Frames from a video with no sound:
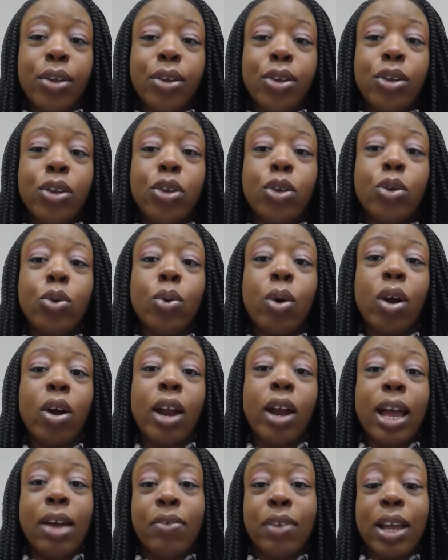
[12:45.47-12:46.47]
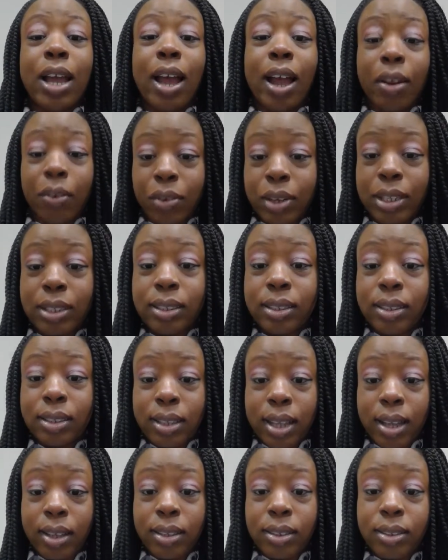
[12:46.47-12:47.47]
you are having high-risk
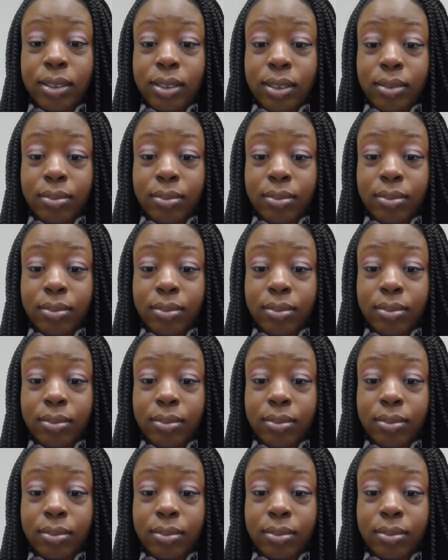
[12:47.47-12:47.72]
sex.